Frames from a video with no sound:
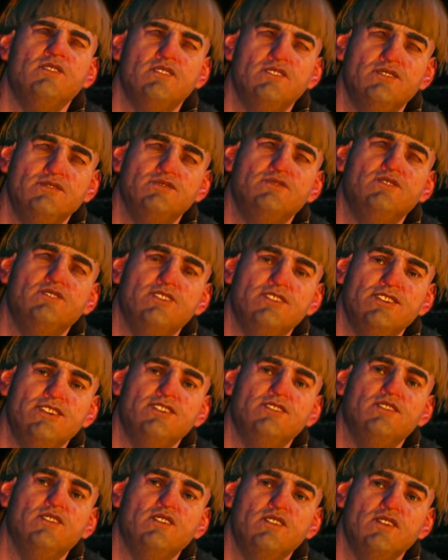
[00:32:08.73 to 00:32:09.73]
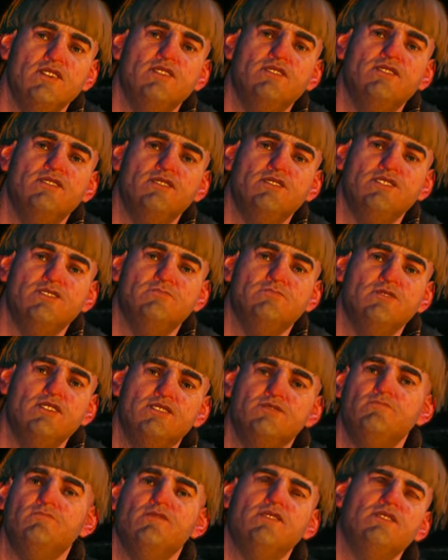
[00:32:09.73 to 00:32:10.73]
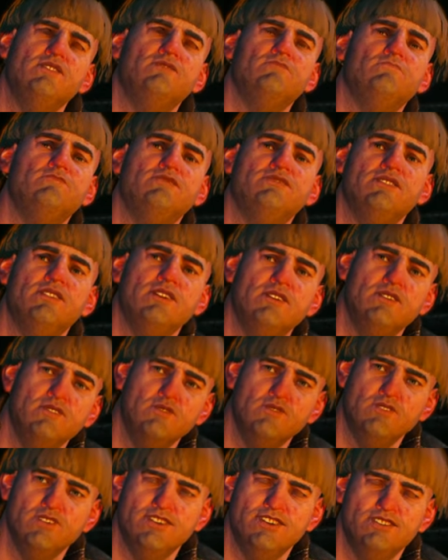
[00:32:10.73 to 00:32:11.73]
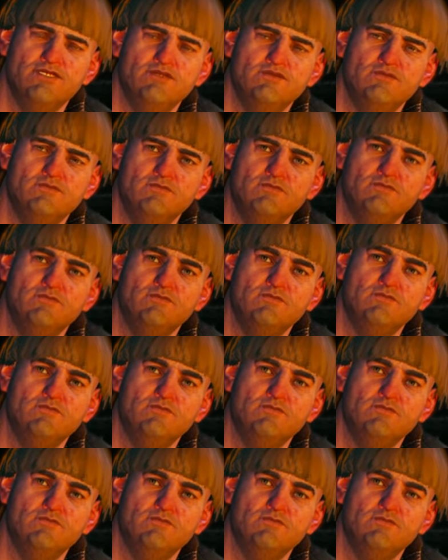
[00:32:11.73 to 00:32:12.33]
Nothing strange on account they bloody mount them sideways.